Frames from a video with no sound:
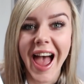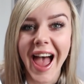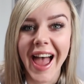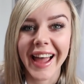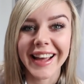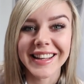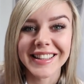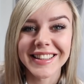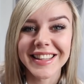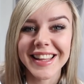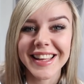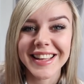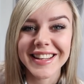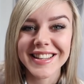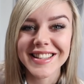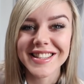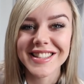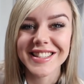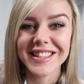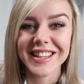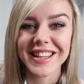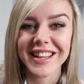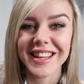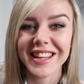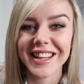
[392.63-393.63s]
And then
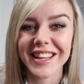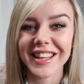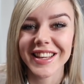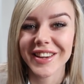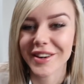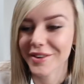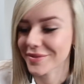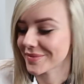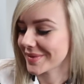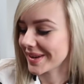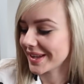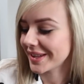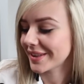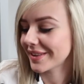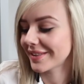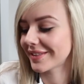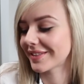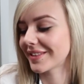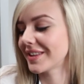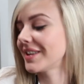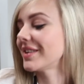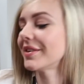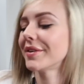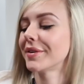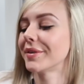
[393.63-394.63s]
she got me
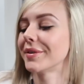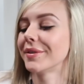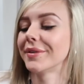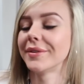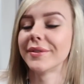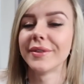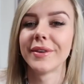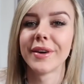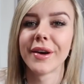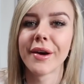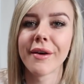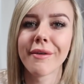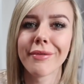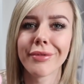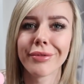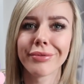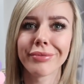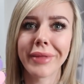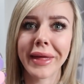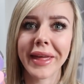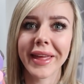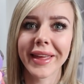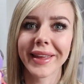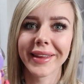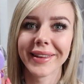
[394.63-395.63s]
this little
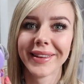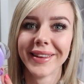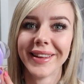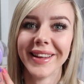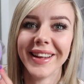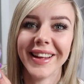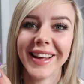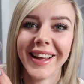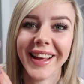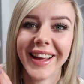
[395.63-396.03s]
thing,